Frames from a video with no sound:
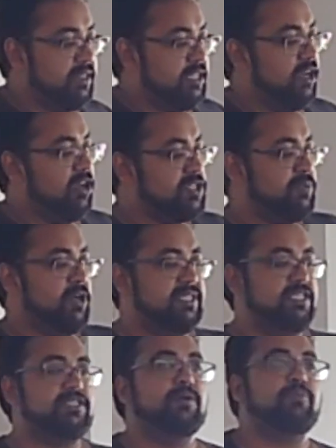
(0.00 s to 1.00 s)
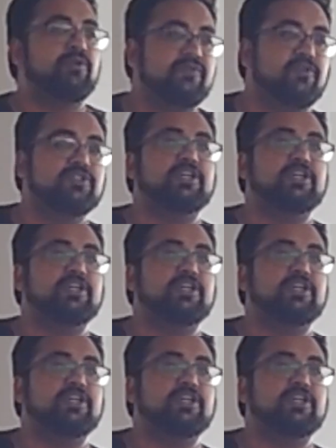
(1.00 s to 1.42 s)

The last part is support for